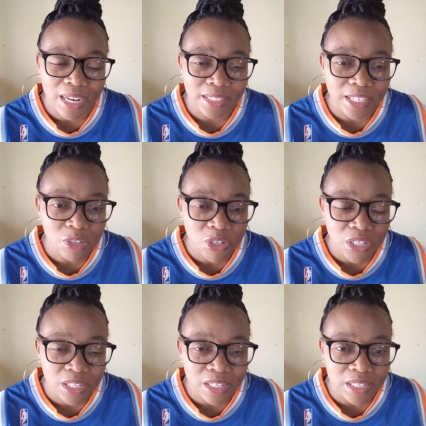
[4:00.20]
like this was
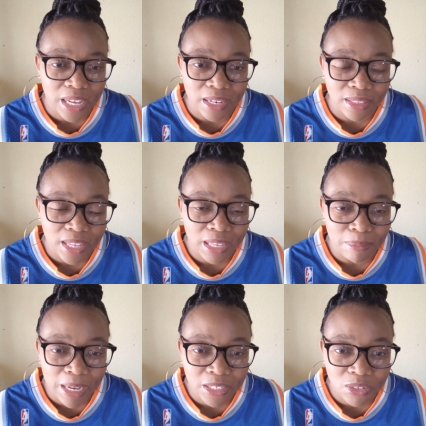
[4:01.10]
just a sudden thing
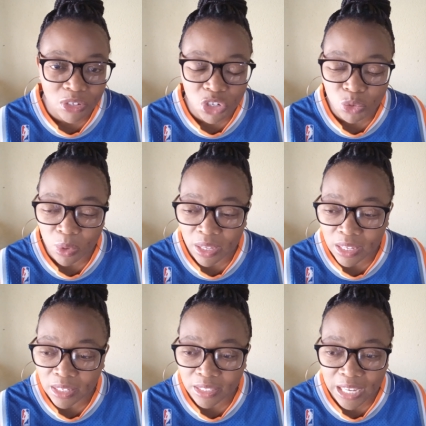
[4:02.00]
imagine you're just
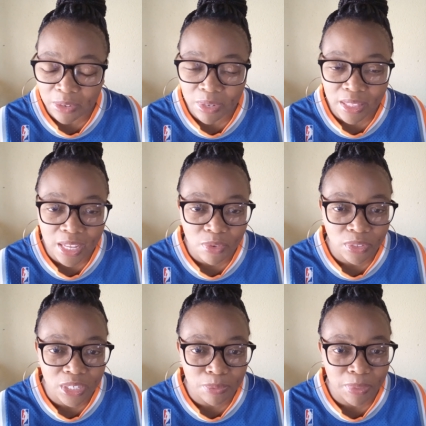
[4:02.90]
walking in town and then you're
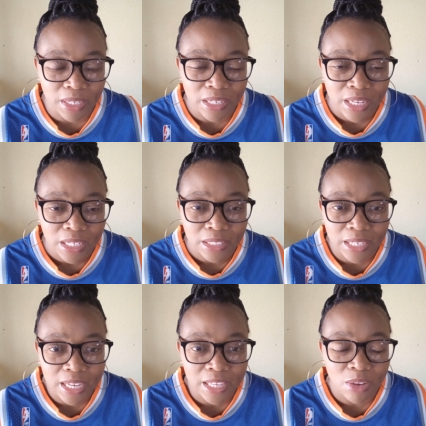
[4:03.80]
just being
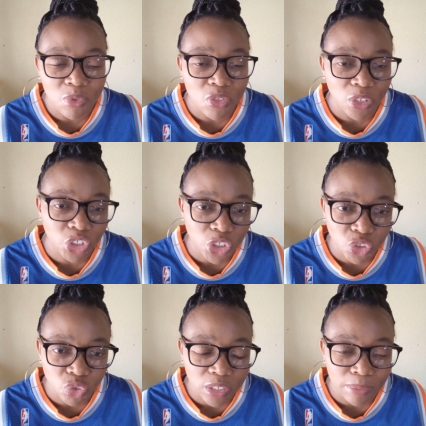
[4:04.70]
taken with your
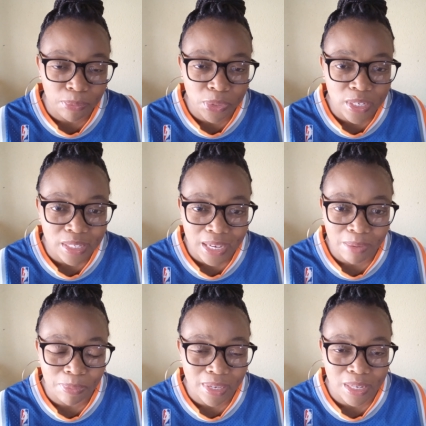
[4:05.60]
children and put inside a
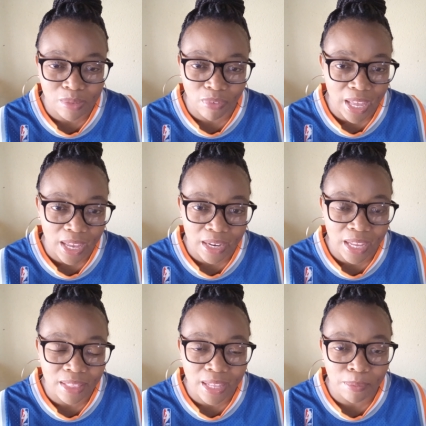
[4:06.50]
police van
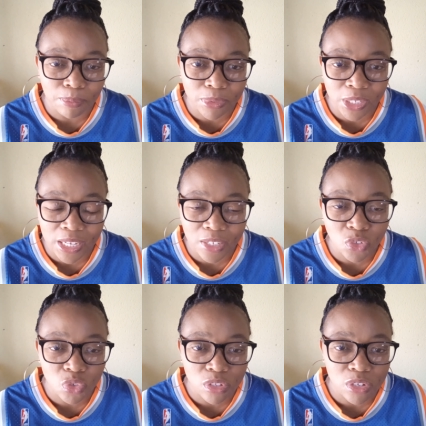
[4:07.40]
and then taken
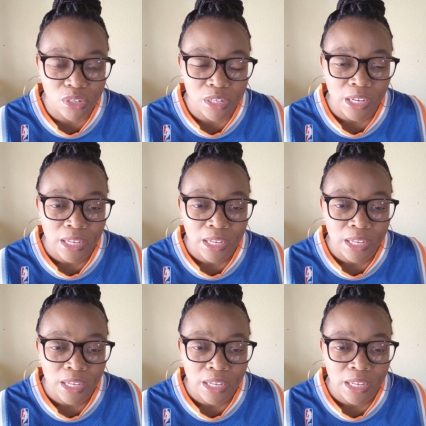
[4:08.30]
to this